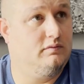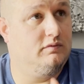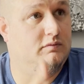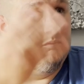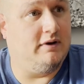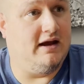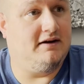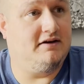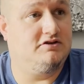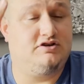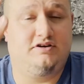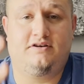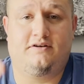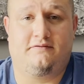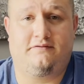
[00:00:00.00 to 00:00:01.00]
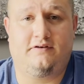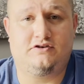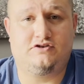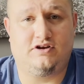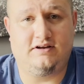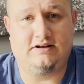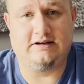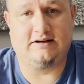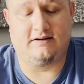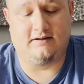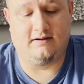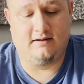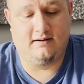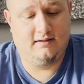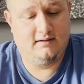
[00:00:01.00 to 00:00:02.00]
managing your fishing
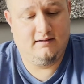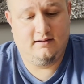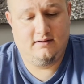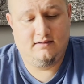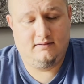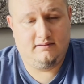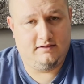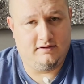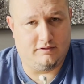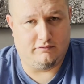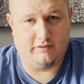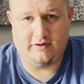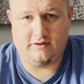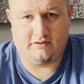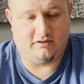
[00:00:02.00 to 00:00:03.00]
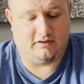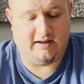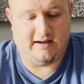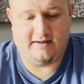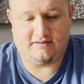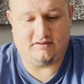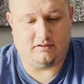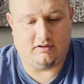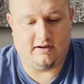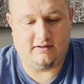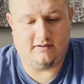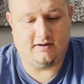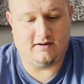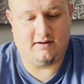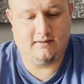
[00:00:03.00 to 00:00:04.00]
gear, your reels last
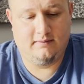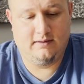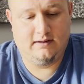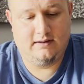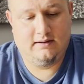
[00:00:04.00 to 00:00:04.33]
longer.